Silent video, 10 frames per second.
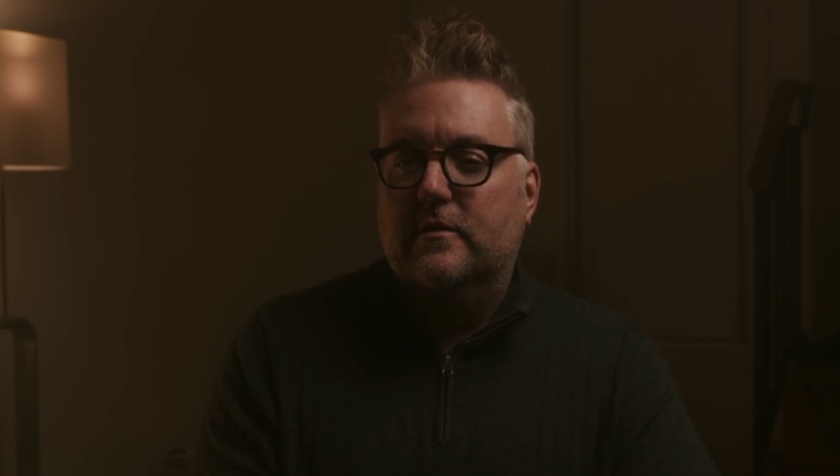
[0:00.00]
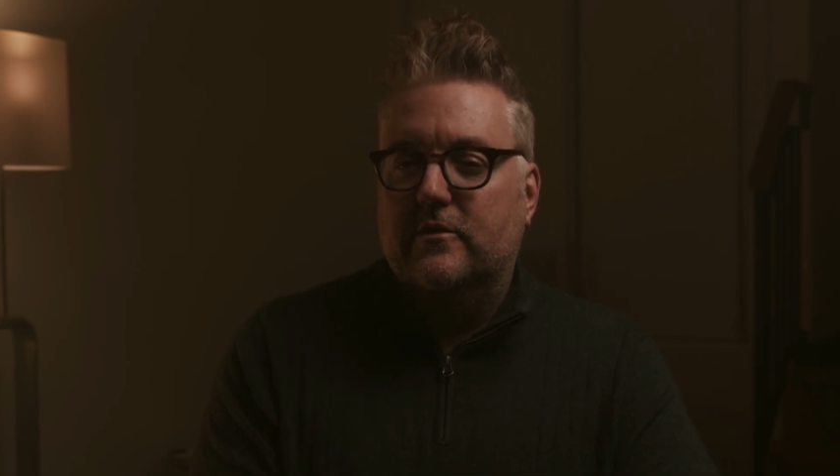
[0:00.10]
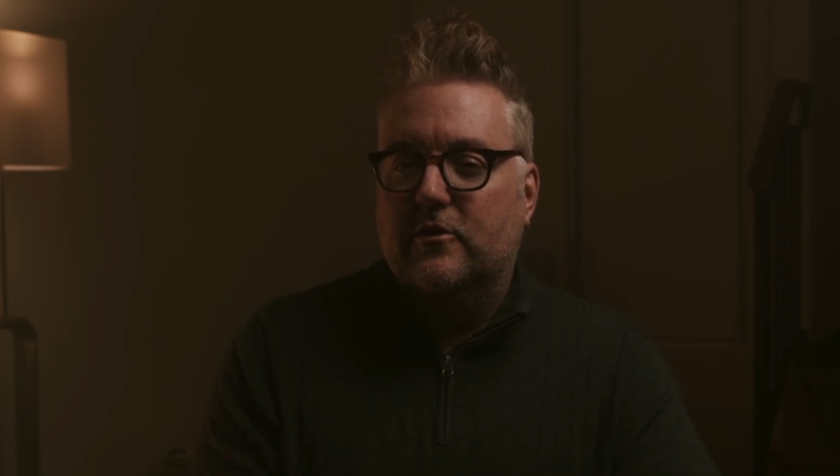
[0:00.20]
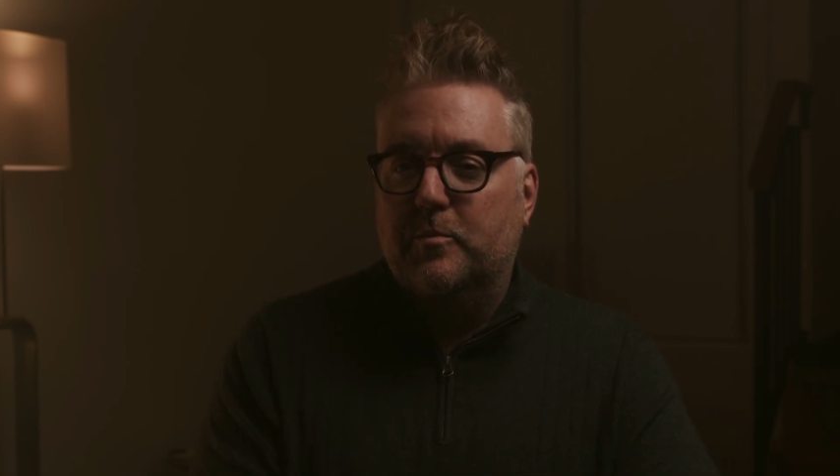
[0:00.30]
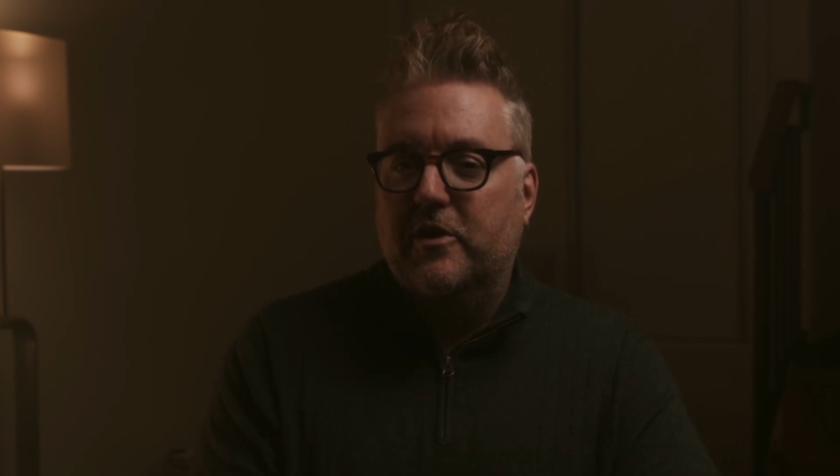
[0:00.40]
the
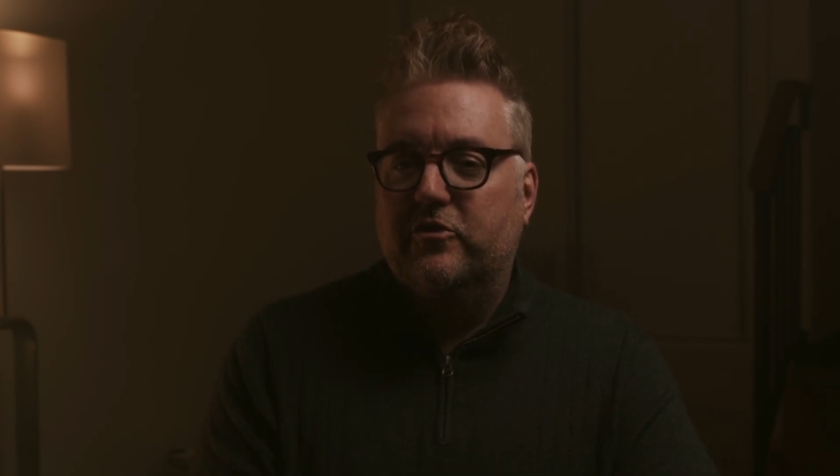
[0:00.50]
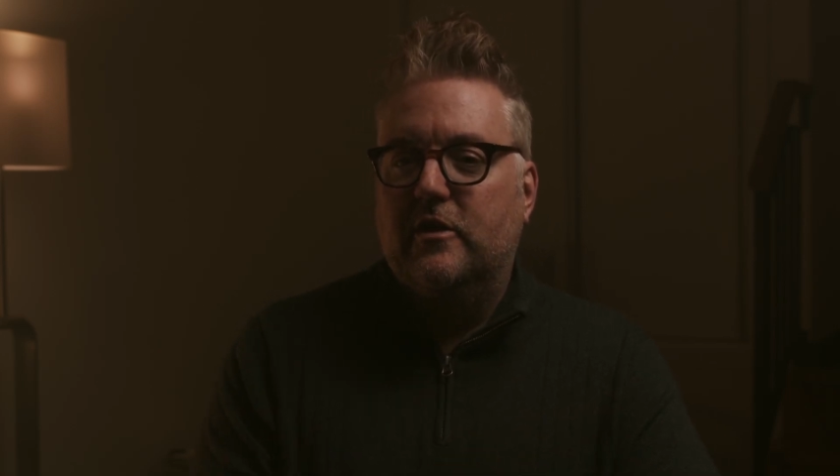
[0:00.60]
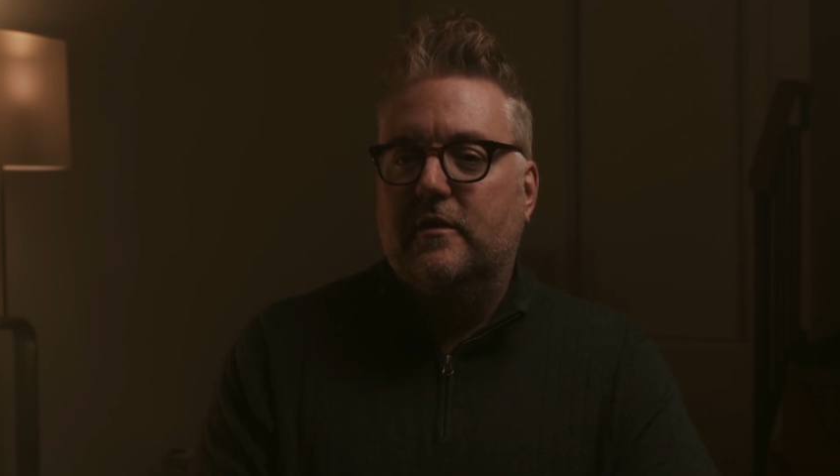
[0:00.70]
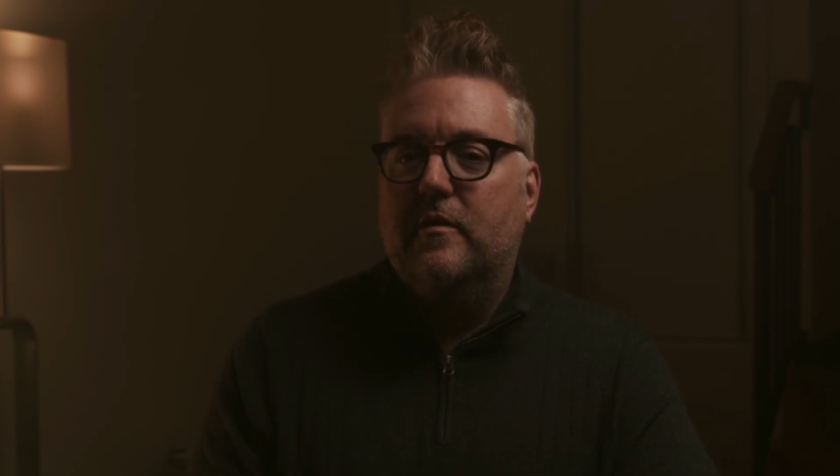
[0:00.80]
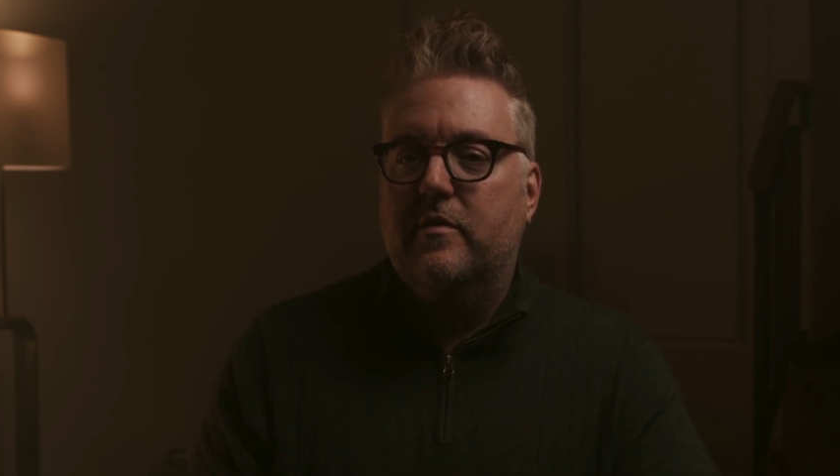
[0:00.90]

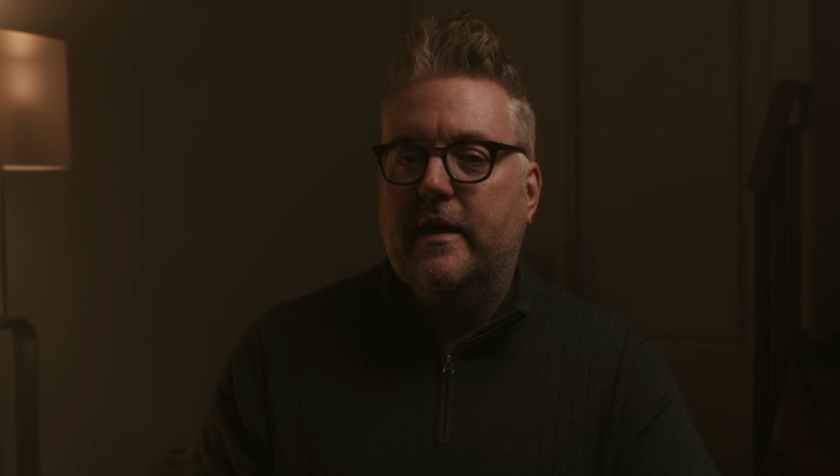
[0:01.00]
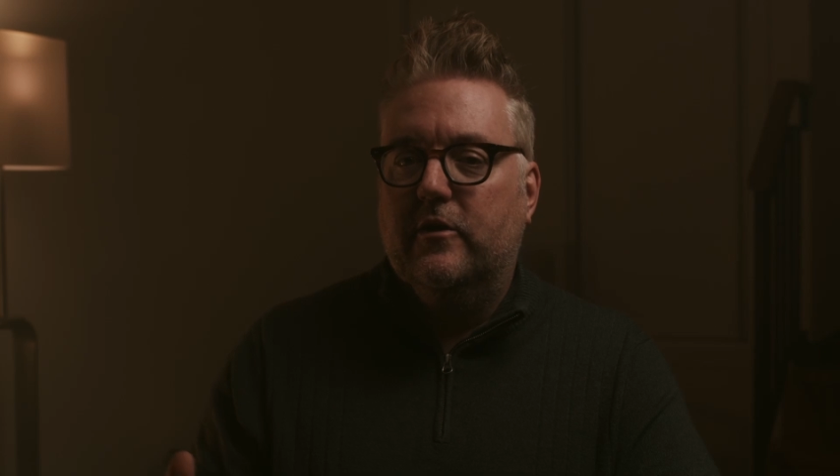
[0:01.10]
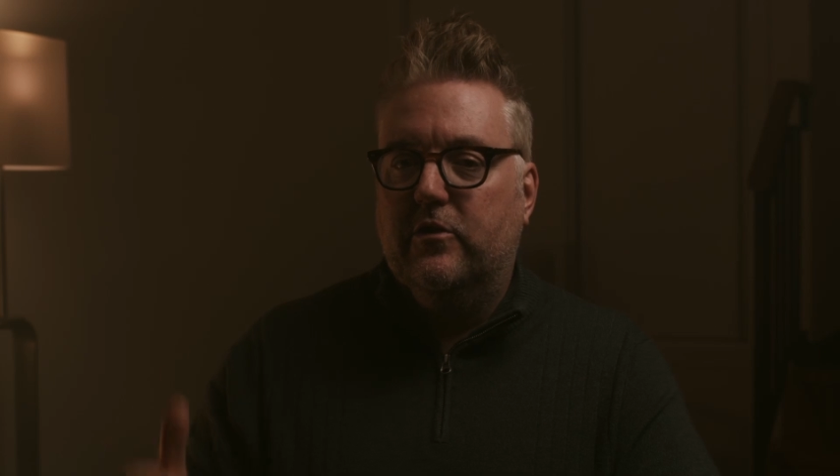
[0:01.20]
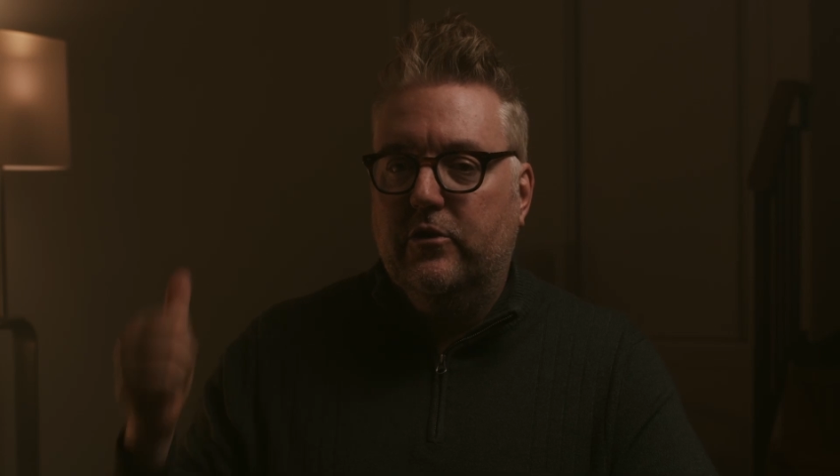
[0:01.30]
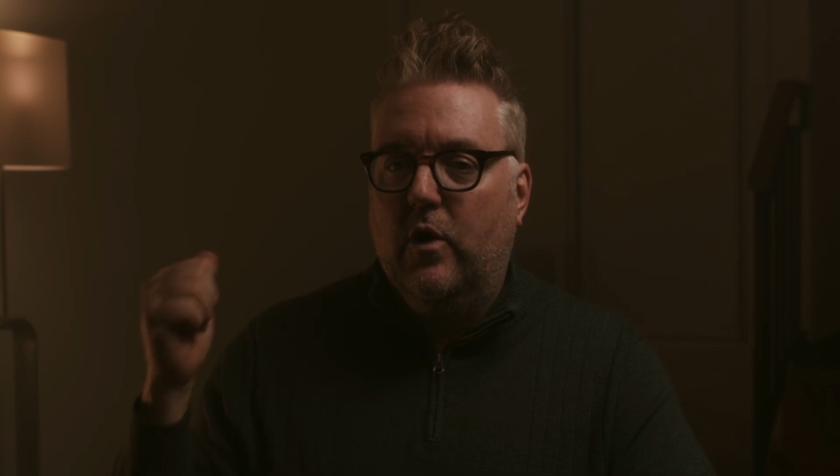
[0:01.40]
suspicion that
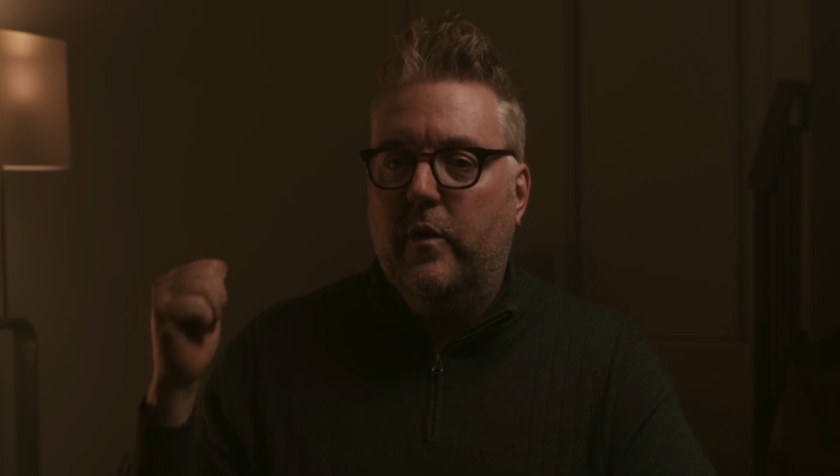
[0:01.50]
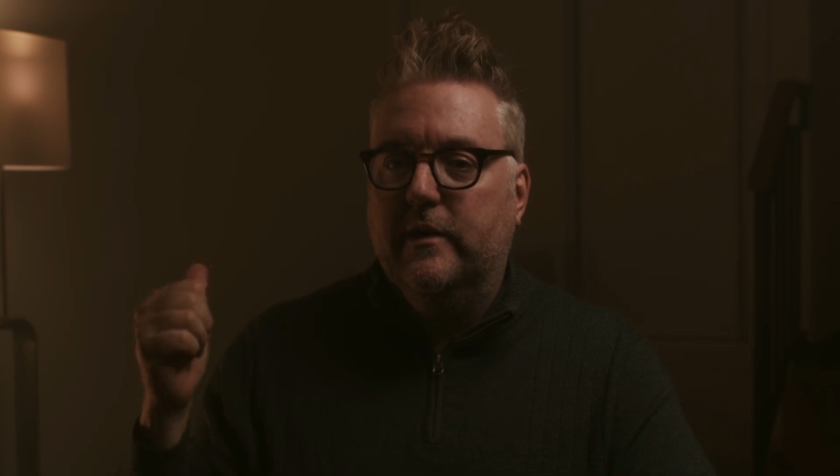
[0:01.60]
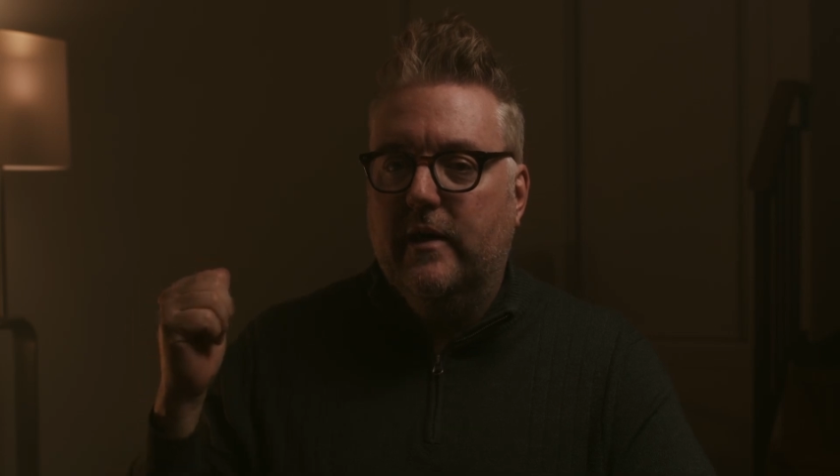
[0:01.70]
it's throwing